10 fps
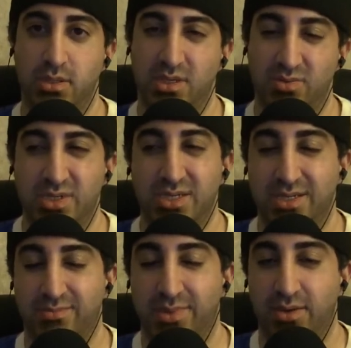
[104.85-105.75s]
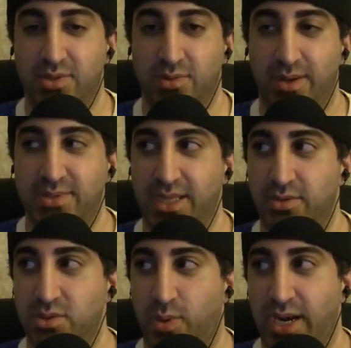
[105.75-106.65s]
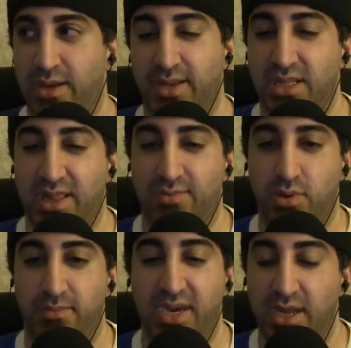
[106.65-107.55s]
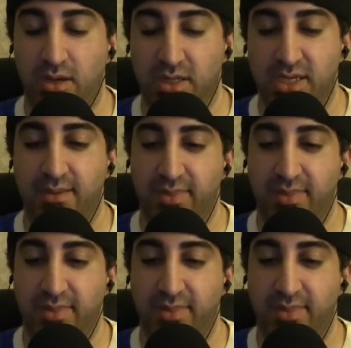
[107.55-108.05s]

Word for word: so it was just a it was a website that was whining about the liberal media all the time.